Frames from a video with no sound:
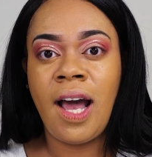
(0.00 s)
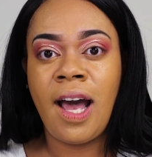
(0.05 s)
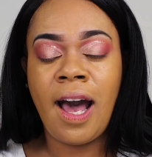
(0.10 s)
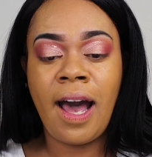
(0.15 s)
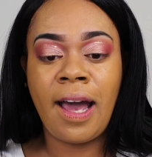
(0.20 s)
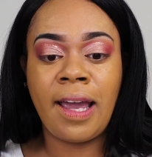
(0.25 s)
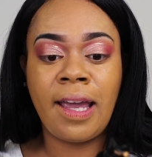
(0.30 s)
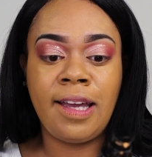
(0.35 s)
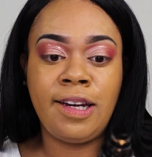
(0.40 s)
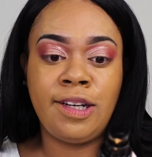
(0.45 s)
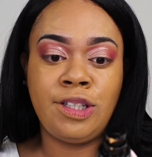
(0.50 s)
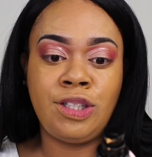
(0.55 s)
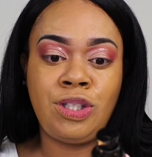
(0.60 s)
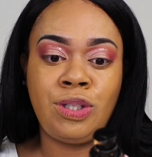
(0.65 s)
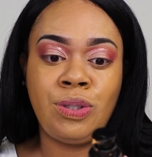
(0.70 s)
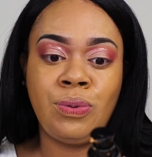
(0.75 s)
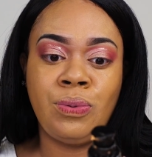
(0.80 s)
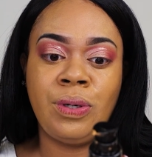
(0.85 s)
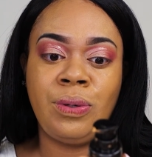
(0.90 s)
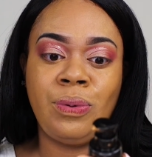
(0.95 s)
I get a
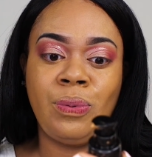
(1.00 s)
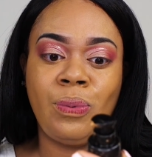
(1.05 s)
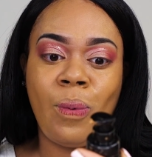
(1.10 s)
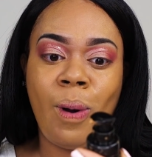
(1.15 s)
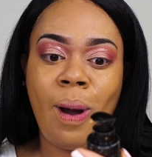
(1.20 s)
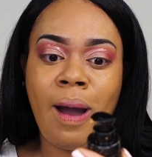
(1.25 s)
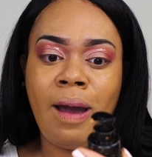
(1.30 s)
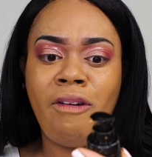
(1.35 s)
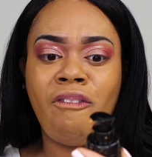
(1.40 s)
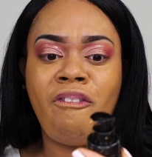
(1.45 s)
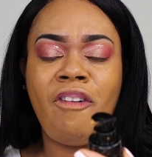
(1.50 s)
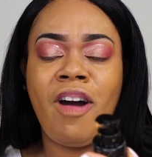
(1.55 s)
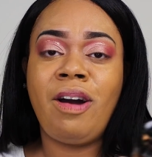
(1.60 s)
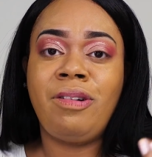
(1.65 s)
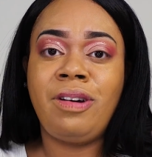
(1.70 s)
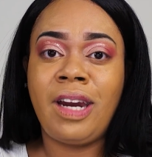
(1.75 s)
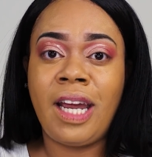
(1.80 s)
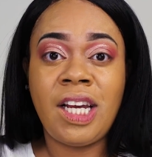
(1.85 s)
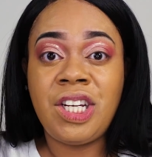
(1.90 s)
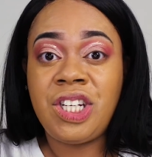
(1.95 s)
2-in-1
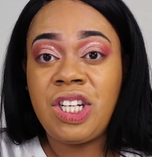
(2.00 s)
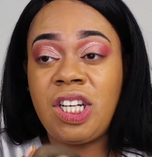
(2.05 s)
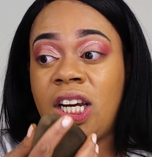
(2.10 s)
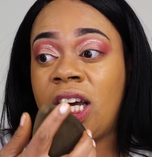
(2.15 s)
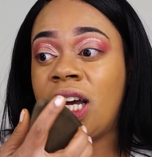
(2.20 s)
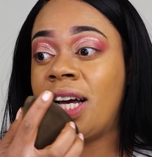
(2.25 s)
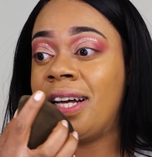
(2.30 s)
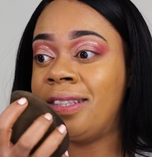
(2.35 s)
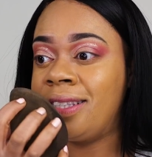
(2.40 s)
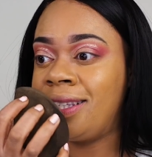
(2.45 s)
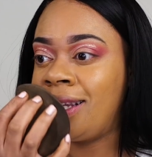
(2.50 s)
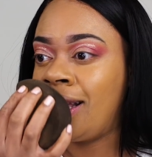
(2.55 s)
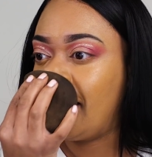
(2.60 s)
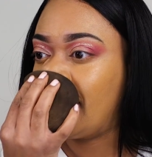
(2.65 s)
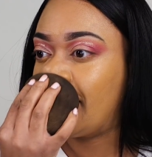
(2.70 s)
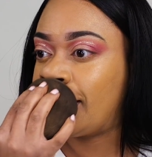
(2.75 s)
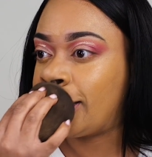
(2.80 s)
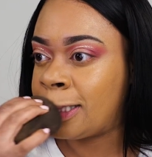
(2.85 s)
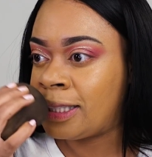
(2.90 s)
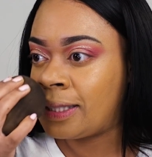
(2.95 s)
foundation and
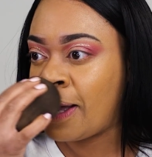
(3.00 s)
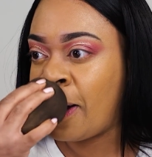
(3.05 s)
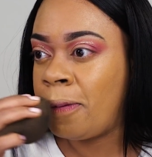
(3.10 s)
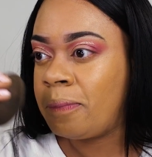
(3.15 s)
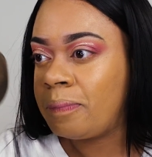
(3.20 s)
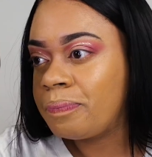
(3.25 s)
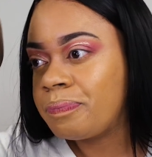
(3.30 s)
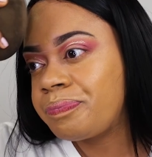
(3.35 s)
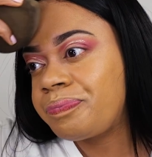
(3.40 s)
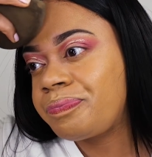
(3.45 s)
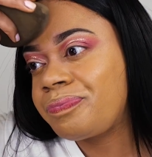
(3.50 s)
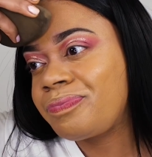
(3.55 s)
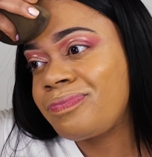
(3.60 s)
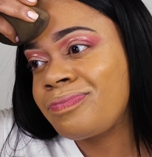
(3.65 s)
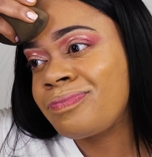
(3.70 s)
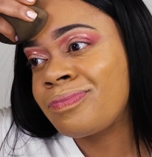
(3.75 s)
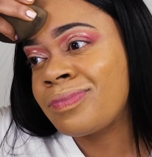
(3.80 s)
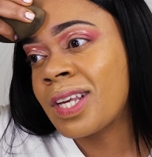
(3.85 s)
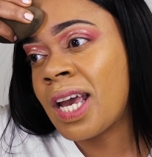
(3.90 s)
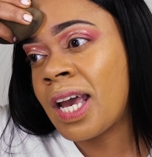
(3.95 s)
concealer. So
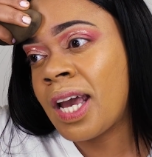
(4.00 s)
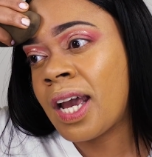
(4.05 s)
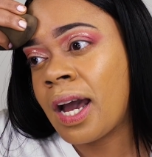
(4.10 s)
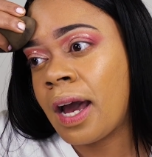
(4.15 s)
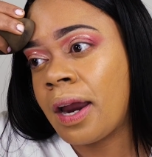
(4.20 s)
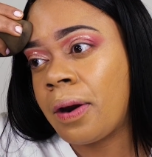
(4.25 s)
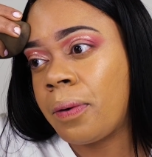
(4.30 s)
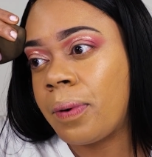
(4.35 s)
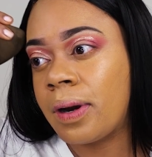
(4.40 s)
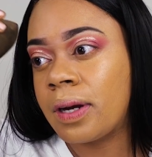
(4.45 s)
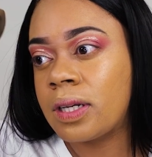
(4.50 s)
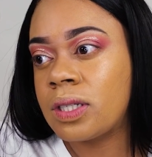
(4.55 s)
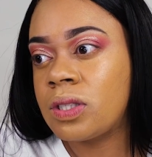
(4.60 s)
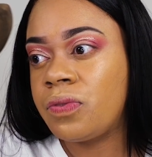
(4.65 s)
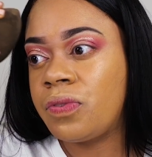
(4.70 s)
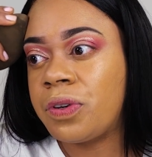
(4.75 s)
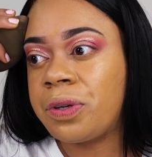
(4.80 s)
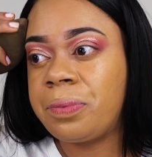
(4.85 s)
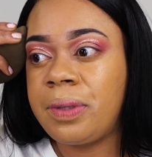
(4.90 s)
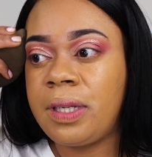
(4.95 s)
it kind of works
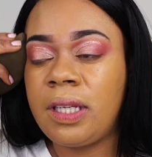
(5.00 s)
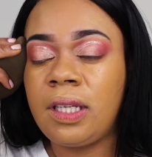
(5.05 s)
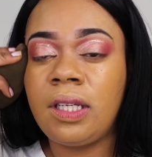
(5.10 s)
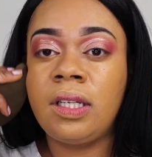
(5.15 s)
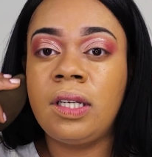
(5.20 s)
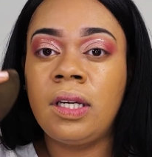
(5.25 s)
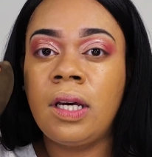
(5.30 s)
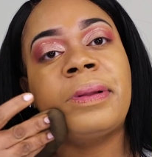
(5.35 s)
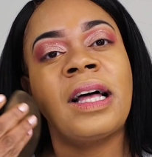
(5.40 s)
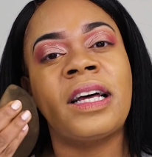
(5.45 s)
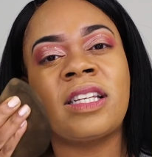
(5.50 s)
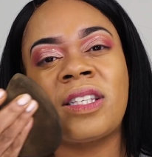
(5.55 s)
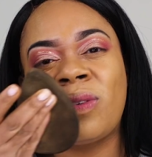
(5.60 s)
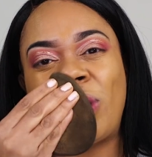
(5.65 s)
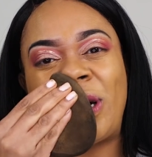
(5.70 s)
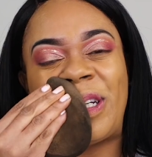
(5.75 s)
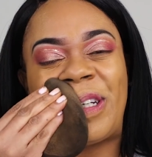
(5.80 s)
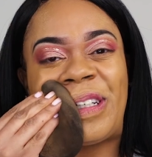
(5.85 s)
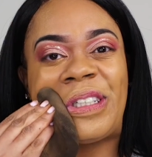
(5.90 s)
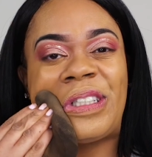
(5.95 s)
for me. Plus,
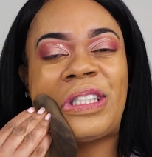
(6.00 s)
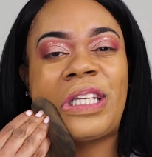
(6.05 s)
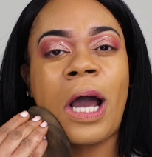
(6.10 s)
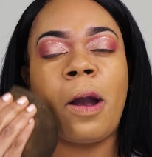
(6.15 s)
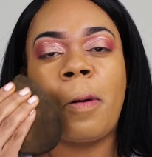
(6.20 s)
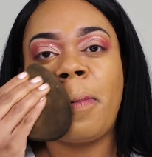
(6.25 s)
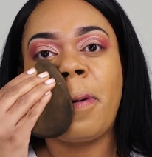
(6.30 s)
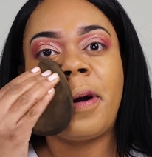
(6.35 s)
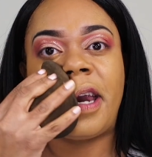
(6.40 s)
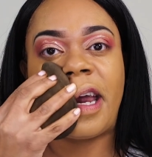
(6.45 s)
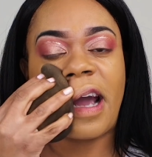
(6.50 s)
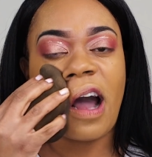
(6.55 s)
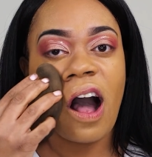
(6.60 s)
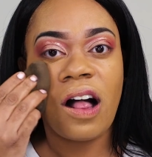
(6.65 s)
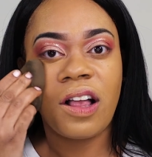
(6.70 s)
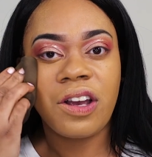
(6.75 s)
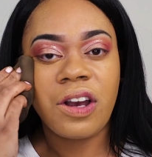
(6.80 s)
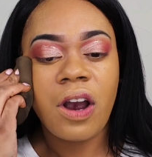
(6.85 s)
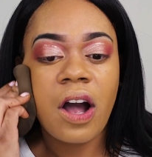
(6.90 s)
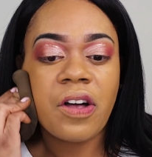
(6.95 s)
once you start putting
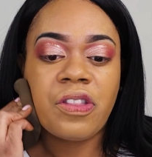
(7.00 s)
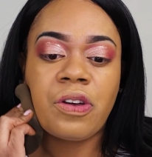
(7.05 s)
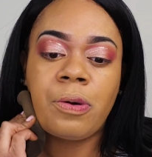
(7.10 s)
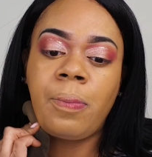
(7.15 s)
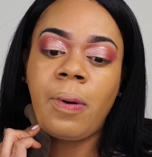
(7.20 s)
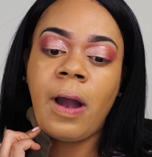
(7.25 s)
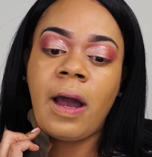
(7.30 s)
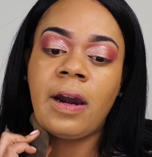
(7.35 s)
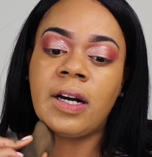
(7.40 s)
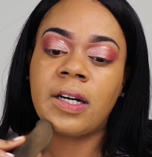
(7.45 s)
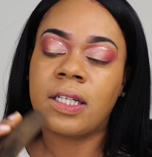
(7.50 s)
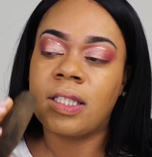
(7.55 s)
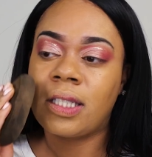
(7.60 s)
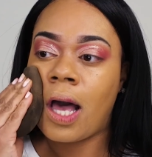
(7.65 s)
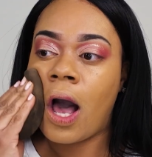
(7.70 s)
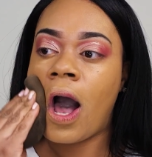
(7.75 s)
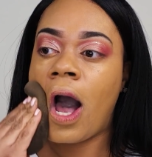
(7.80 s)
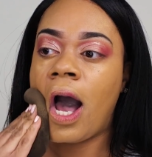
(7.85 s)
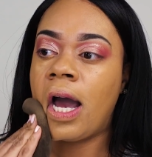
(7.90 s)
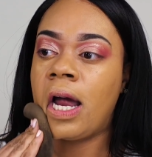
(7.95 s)
all your other products
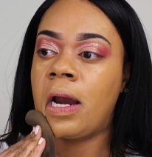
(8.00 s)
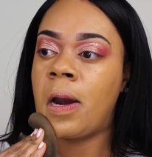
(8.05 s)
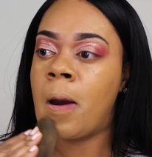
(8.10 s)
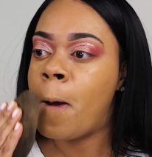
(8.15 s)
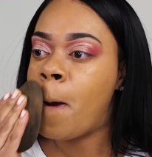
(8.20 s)
on,